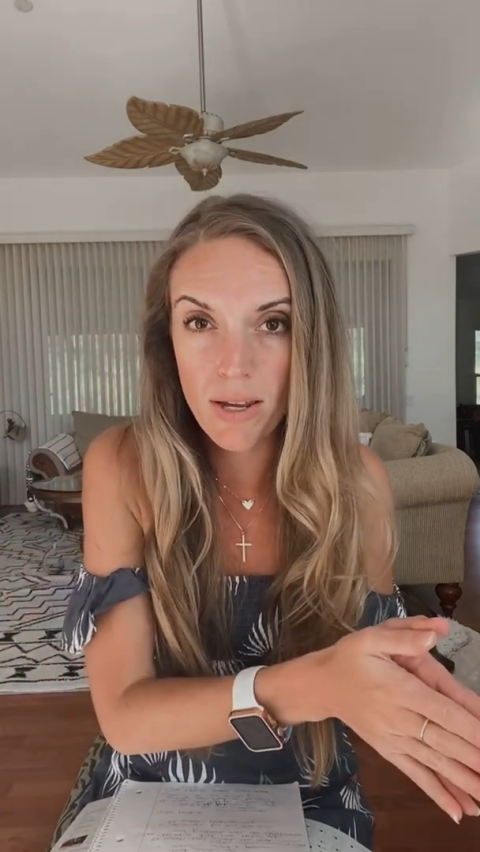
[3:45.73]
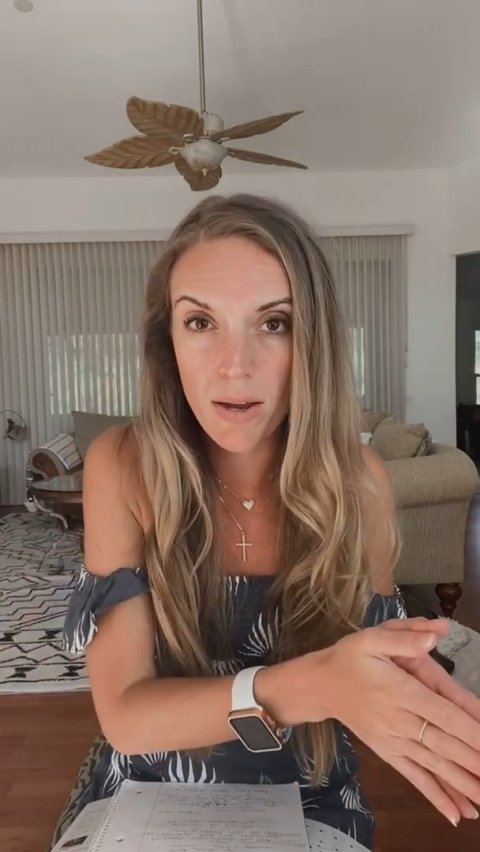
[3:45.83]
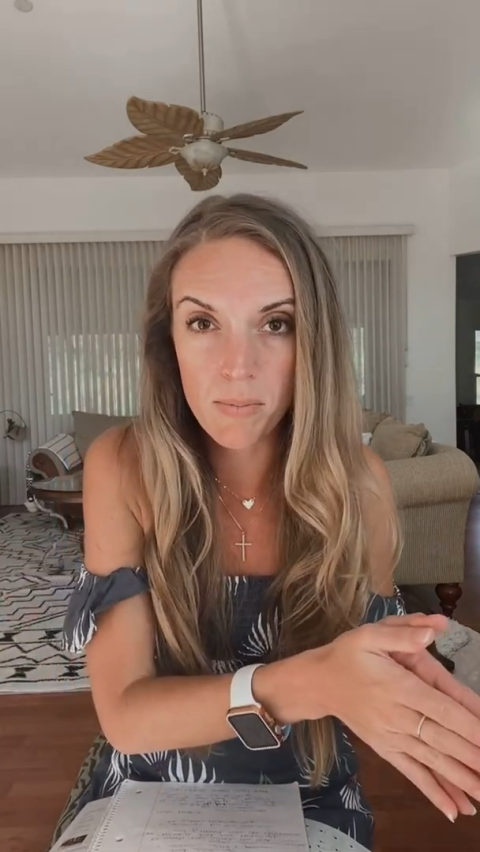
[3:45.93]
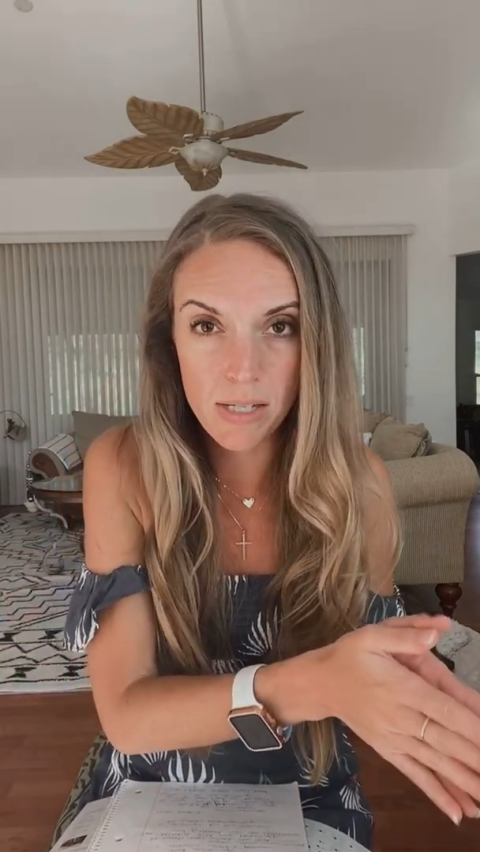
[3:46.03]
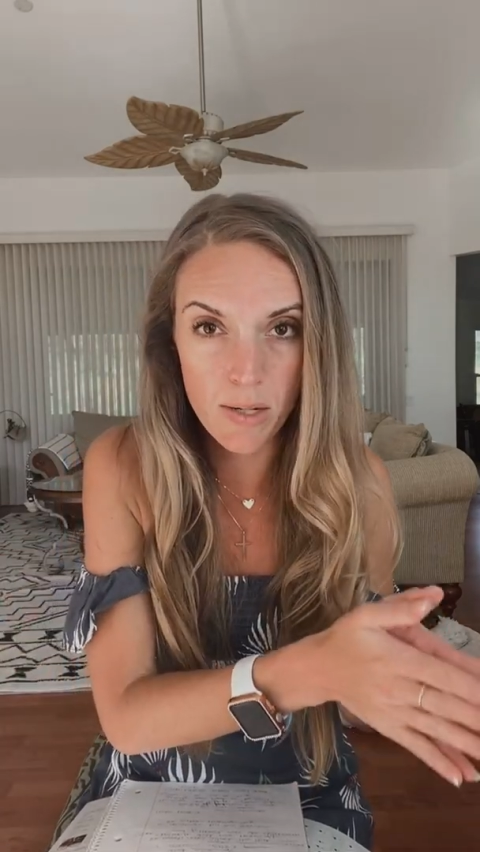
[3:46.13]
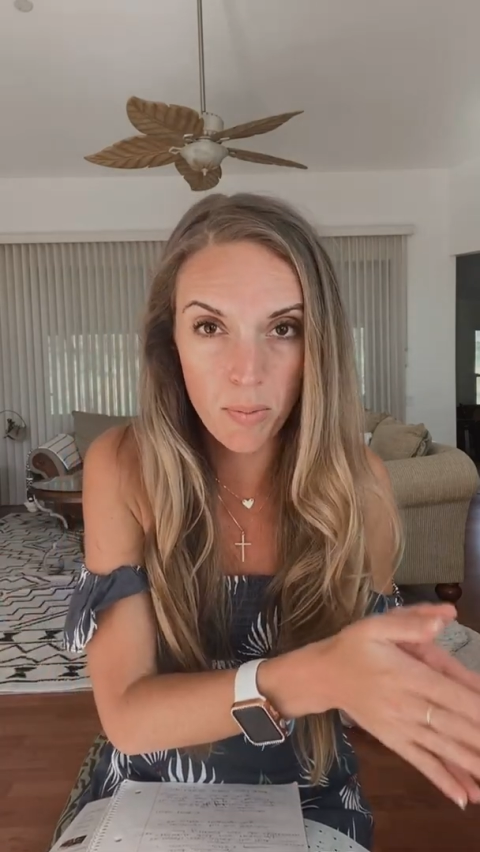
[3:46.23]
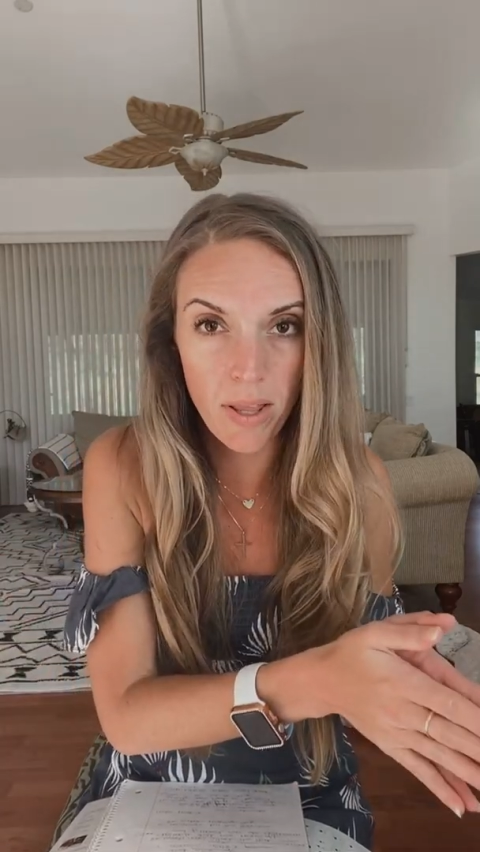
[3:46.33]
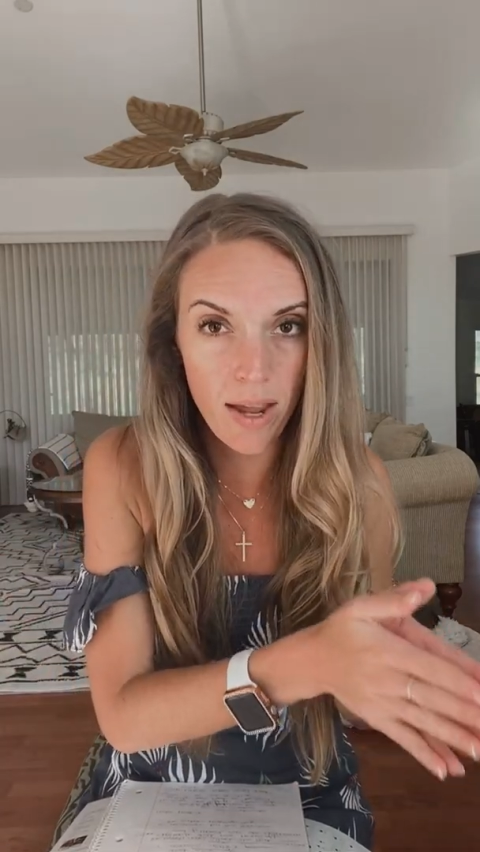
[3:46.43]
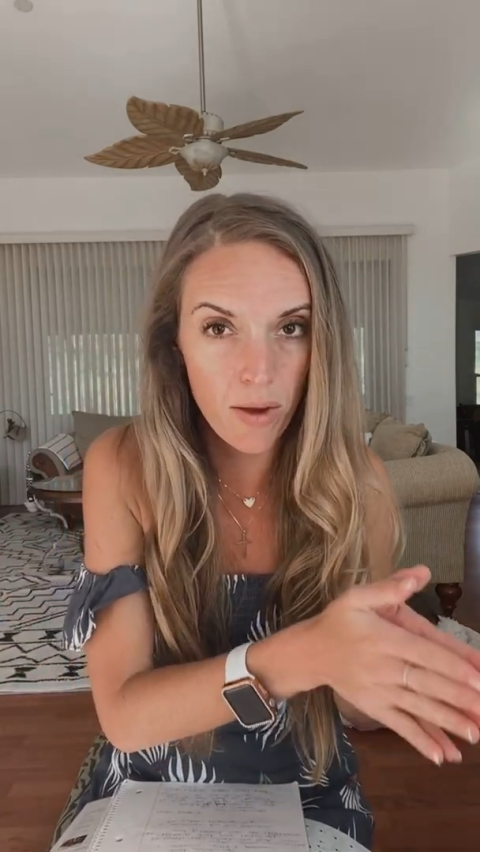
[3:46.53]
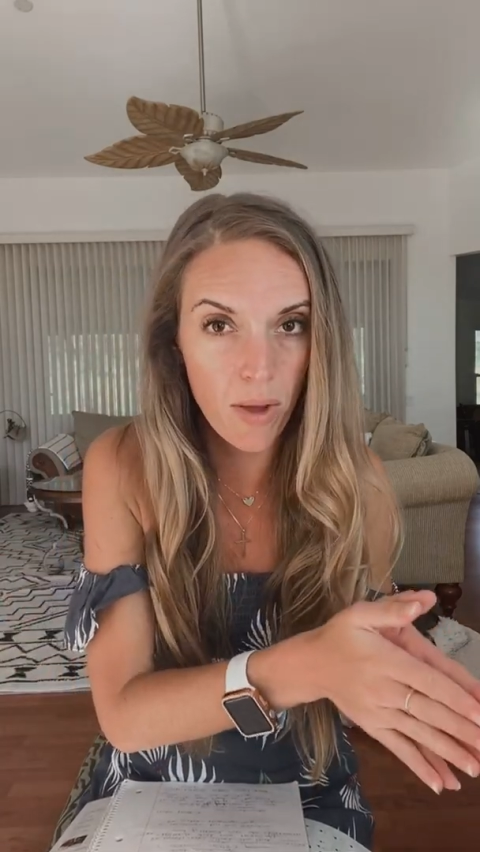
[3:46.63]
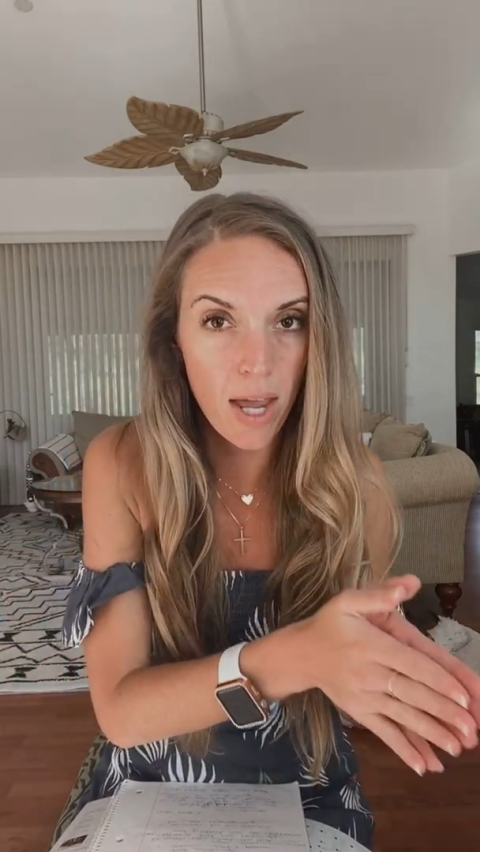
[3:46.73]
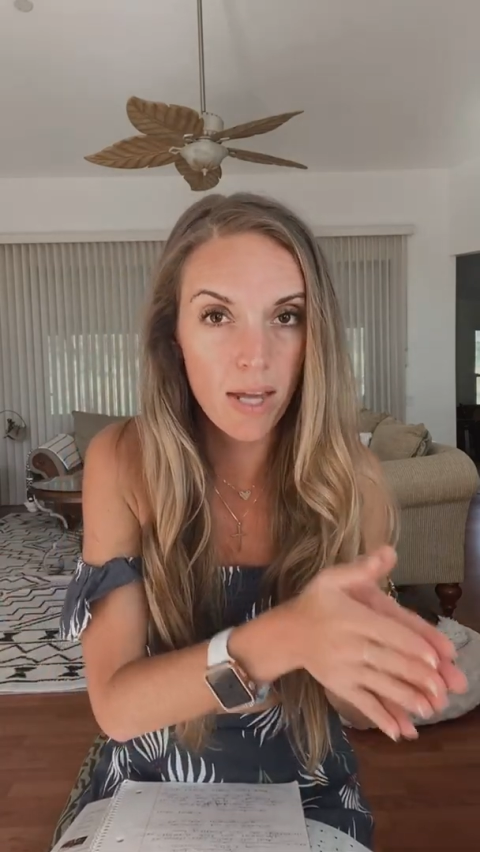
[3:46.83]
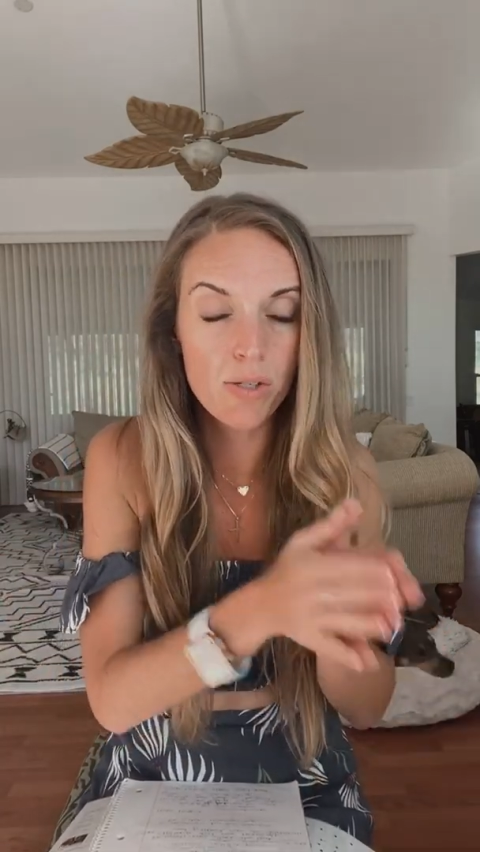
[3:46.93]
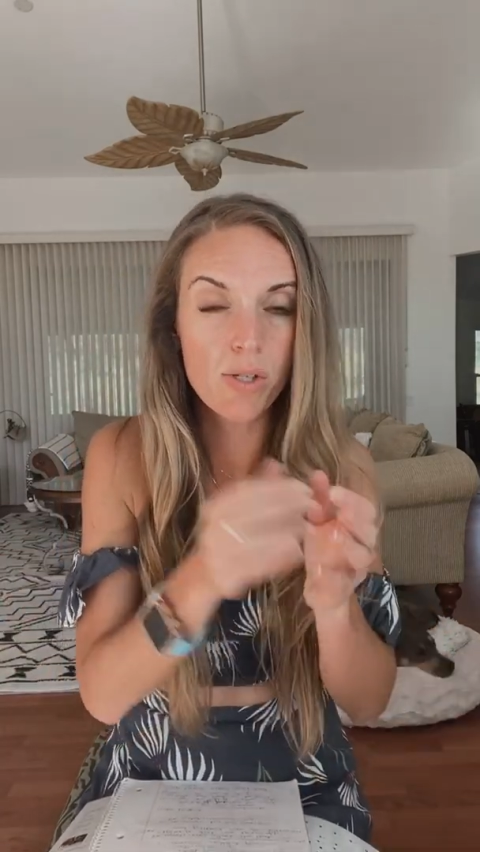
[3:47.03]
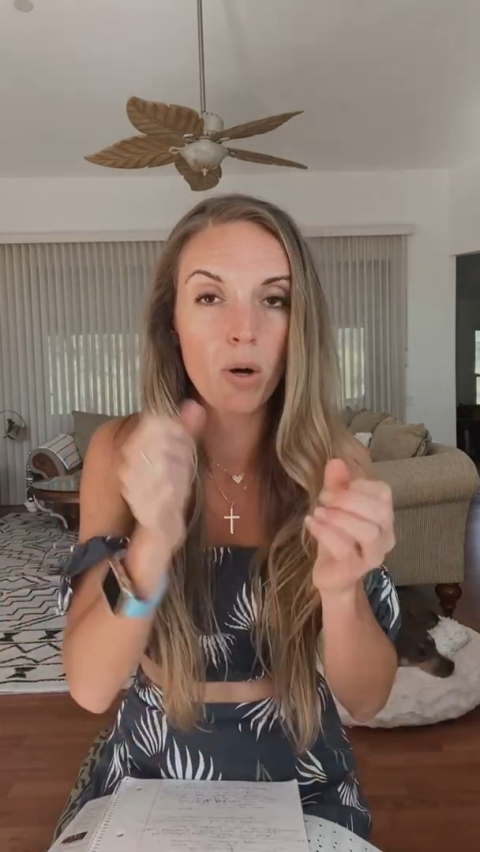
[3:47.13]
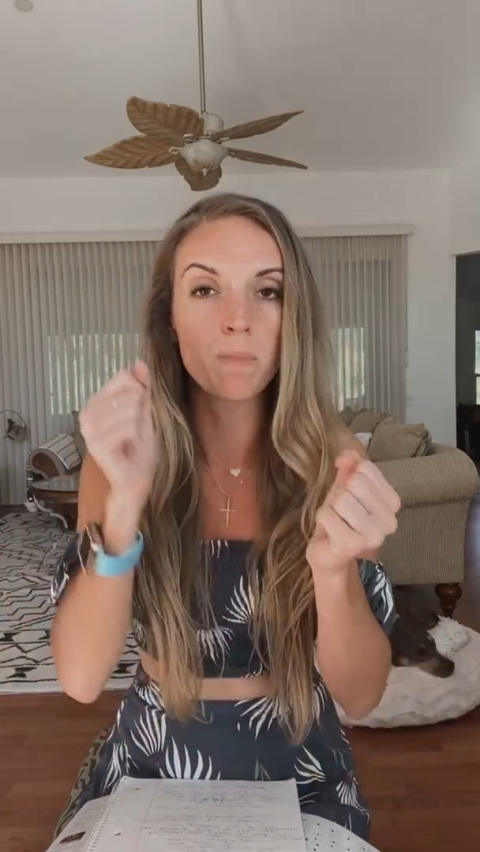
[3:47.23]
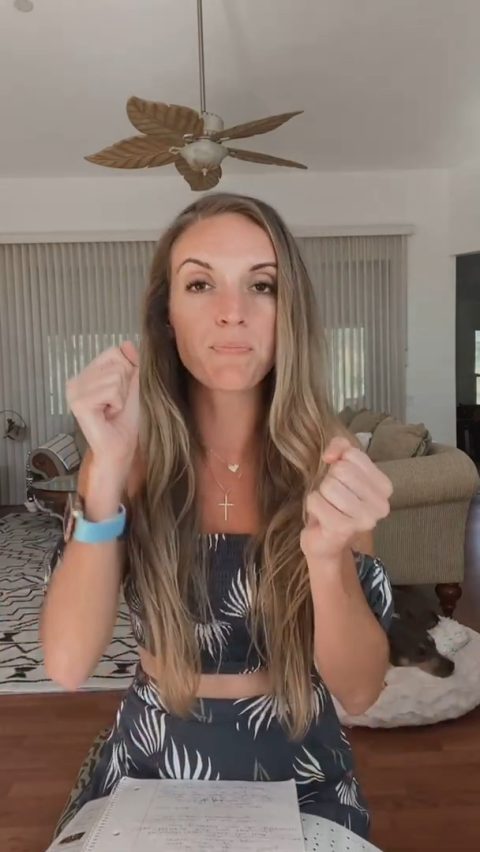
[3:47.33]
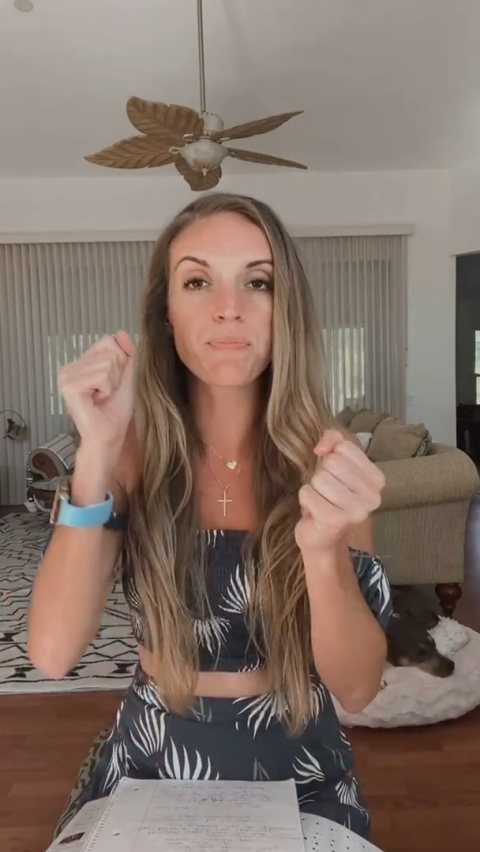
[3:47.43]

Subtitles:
comes into play, okay? So